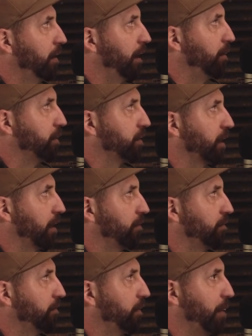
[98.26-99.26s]
it was like
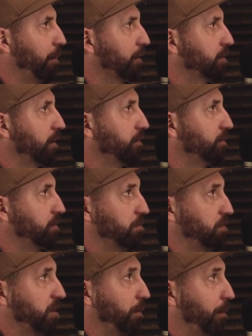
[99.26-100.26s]
they must have,
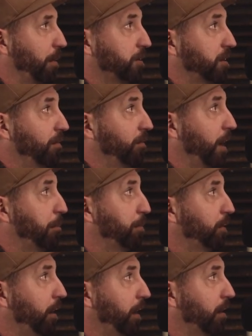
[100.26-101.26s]
someone must have like
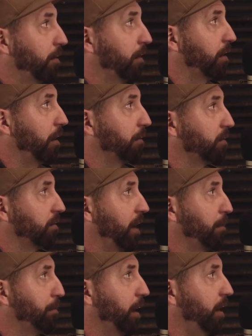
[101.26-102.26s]
planned the colors of
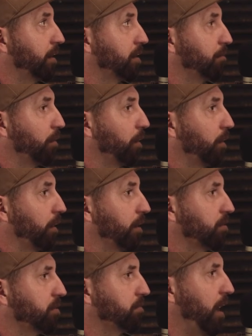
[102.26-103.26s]
that bike to more or
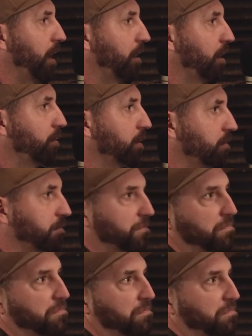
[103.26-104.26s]
less echo and
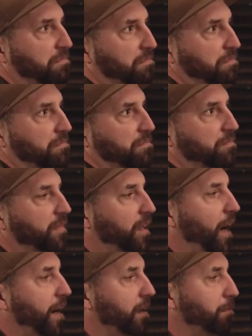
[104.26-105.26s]
yeah.
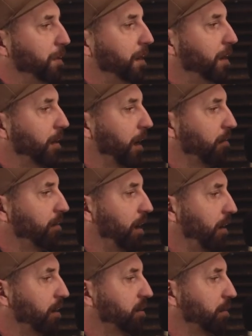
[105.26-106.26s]
kind of be like
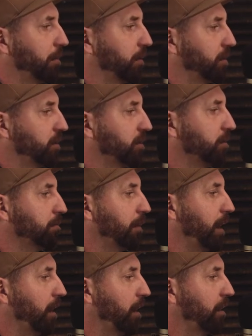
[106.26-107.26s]
very similar to
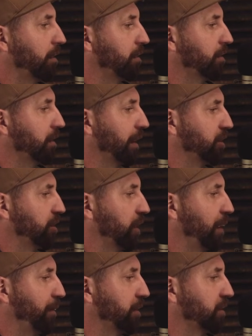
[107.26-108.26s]
my art. And I showed
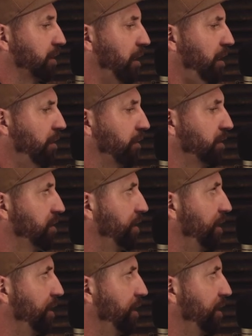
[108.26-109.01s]
up and I was like, oh, this is